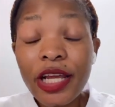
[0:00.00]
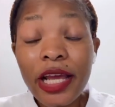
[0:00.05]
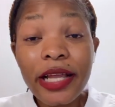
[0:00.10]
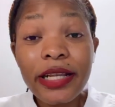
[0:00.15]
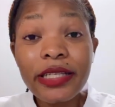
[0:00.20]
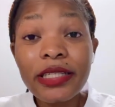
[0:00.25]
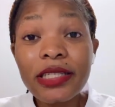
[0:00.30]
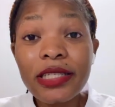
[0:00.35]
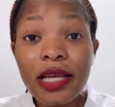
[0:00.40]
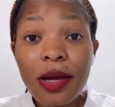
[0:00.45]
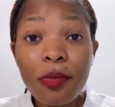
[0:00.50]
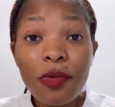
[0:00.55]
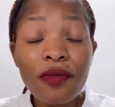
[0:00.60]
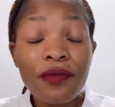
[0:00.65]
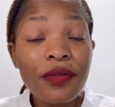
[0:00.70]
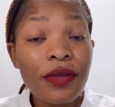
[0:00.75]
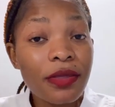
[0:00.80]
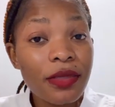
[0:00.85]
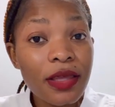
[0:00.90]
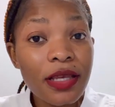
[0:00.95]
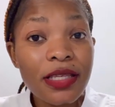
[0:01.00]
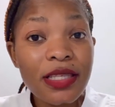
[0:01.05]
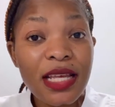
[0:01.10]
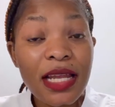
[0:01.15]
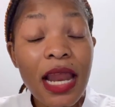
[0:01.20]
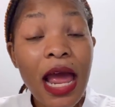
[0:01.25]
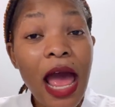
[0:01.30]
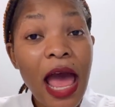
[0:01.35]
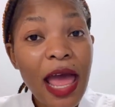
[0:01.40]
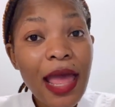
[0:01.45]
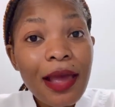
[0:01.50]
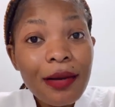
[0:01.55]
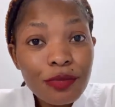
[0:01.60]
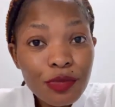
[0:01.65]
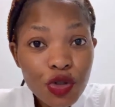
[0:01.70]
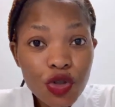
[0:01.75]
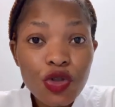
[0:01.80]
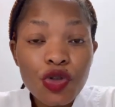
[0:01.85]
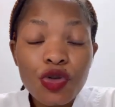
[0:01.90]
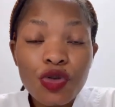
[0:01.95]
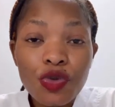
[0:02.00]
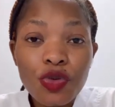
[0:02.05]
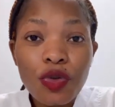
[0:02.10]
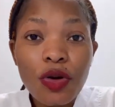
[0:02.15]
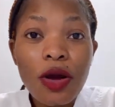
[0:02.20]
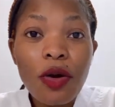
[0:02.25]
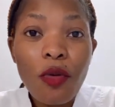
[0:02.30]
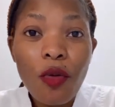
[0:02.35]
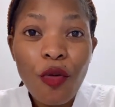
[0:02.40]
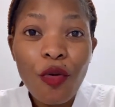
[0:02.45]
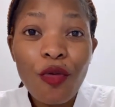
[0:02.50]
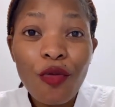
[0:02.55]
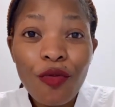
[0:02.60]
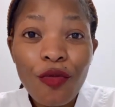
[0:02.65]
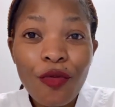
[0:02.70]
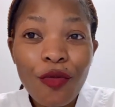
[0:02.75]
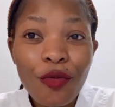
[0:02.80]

and some of the things that I am sure of